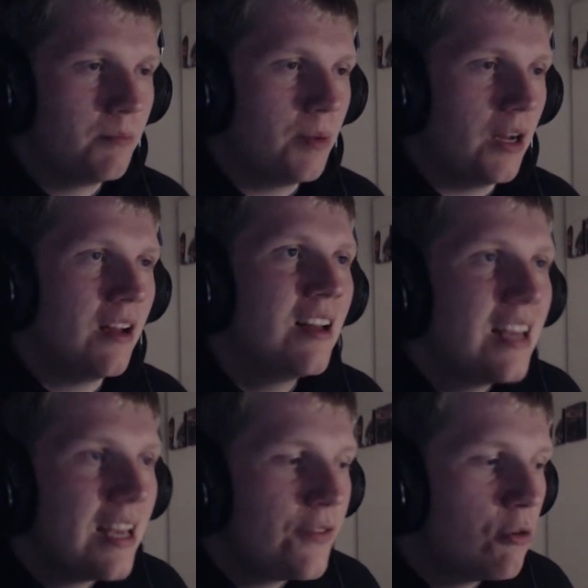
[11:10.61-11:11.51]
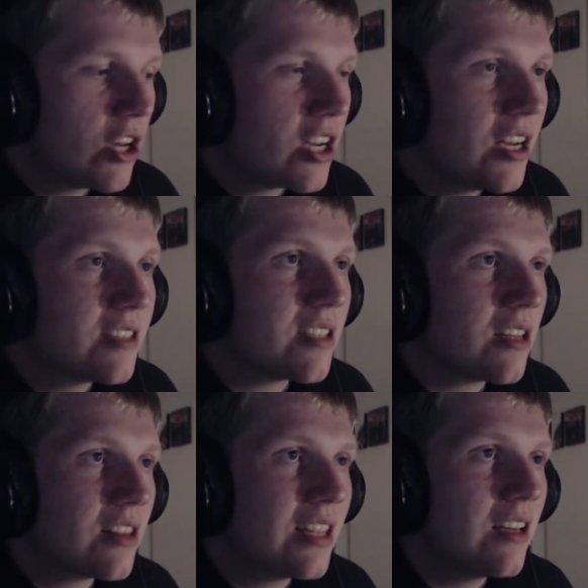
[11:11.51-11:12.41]
But if you look at
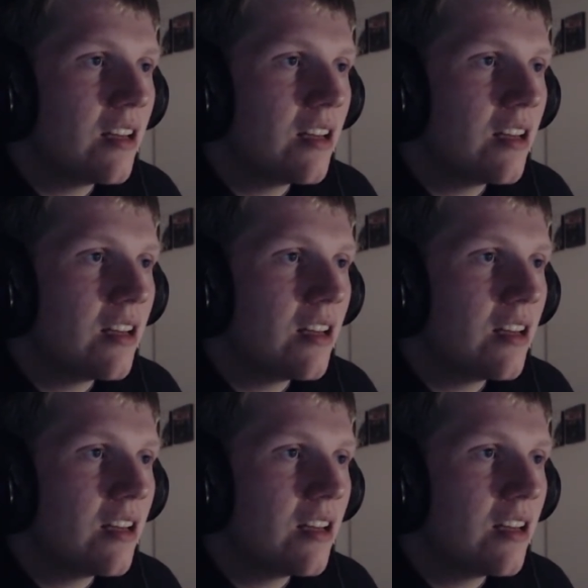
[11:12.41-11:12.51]
the